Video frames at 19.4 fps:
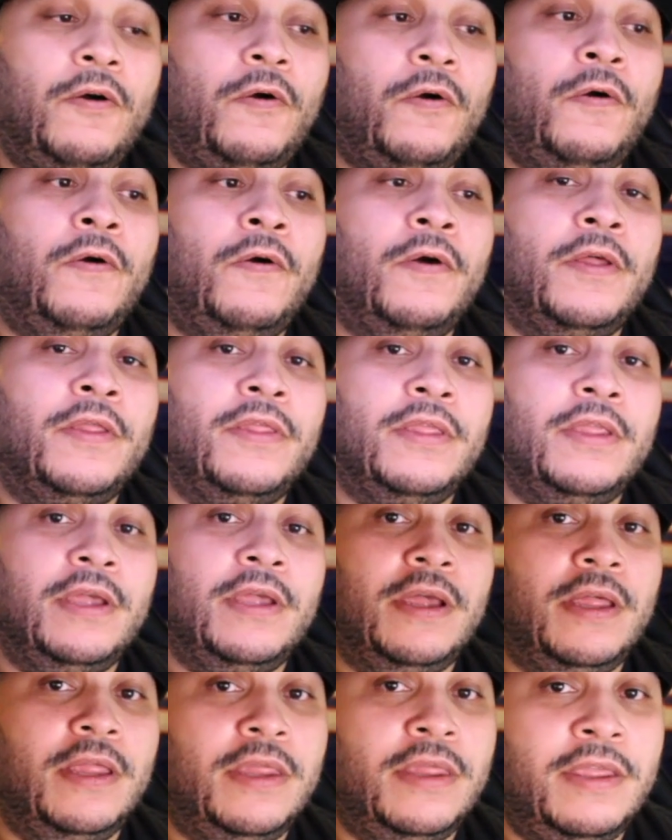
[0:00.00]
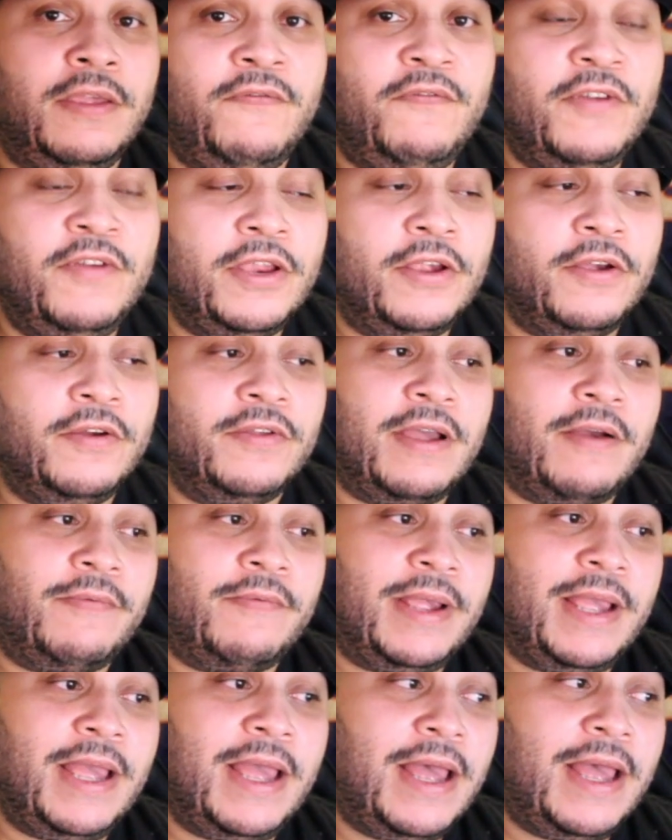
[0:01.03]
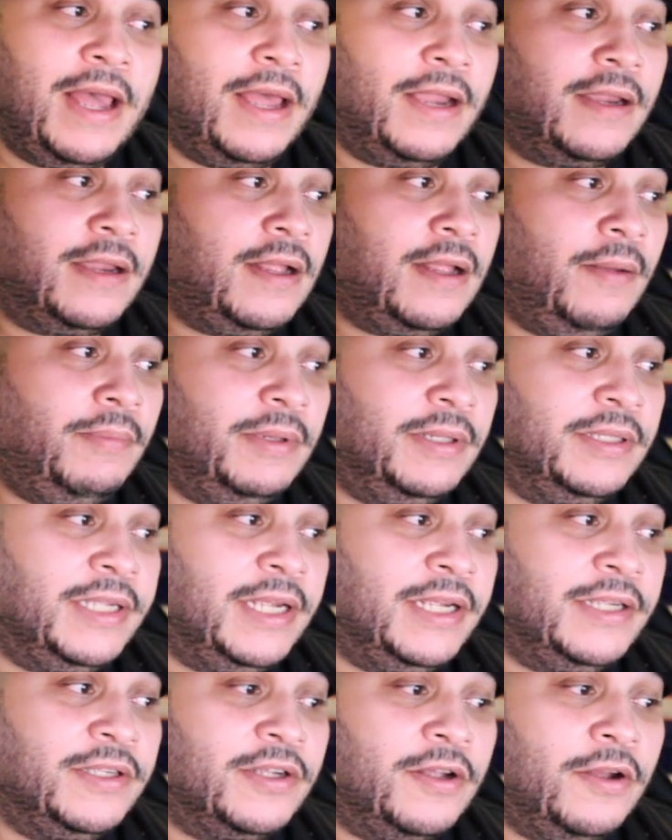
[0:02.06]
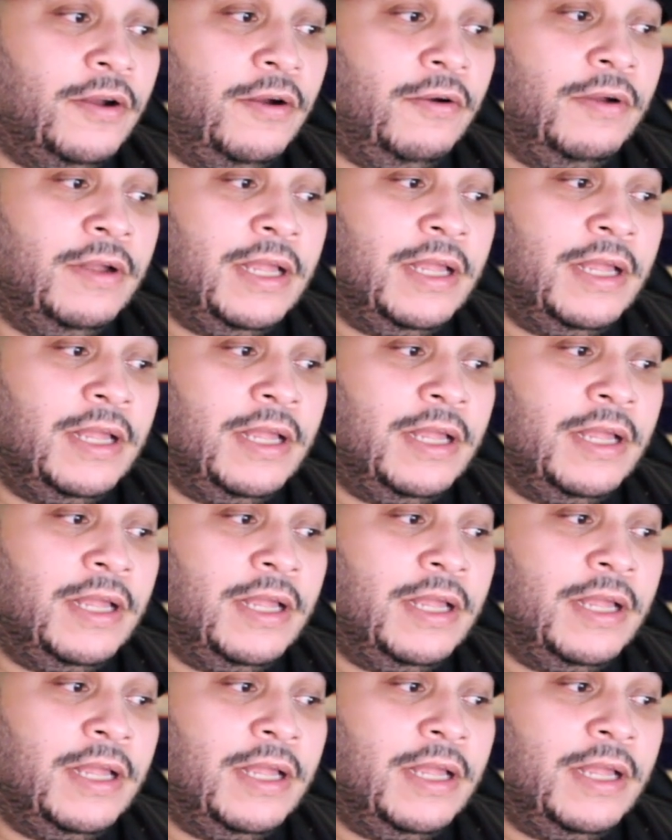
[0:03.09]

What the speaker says: on the video that we had a couple of days ago.